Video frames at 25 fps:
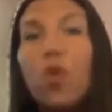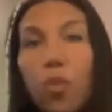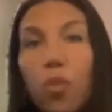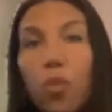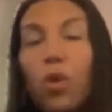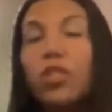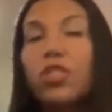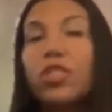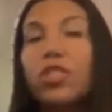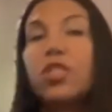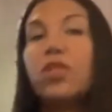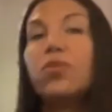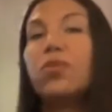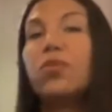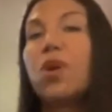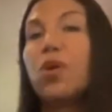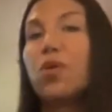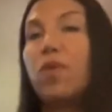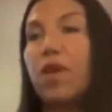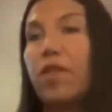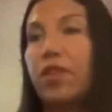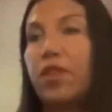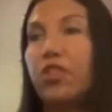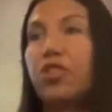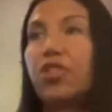once you go
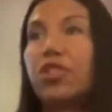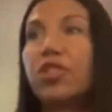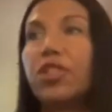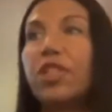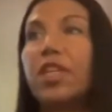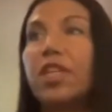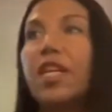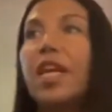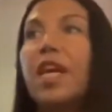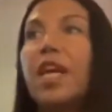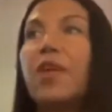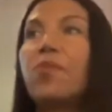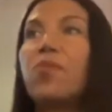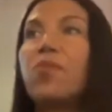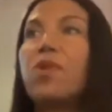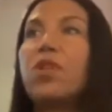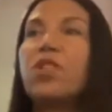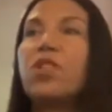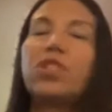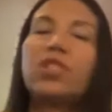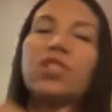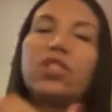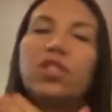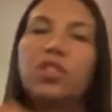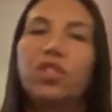on the journey and
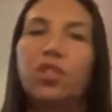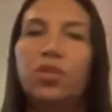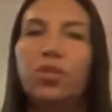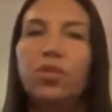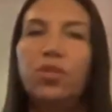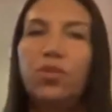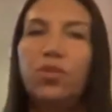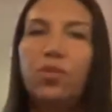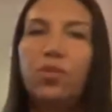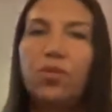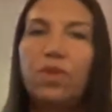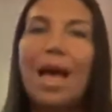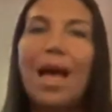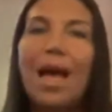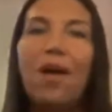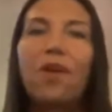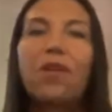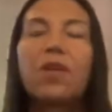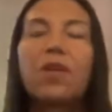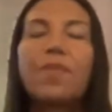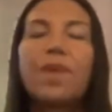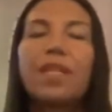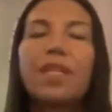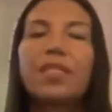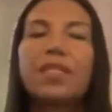once you
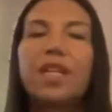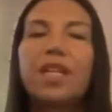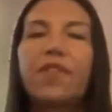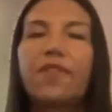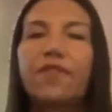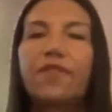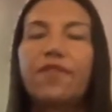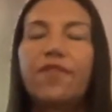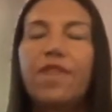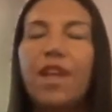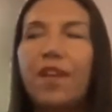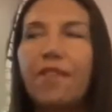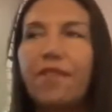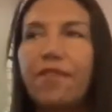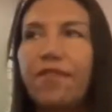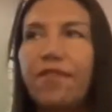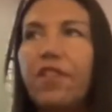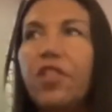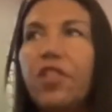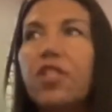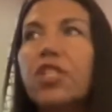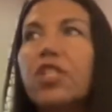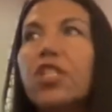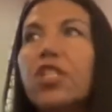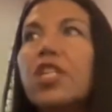alchemize that that
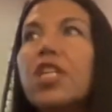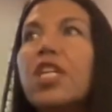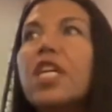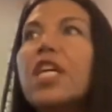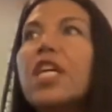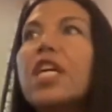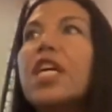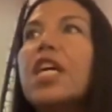fear.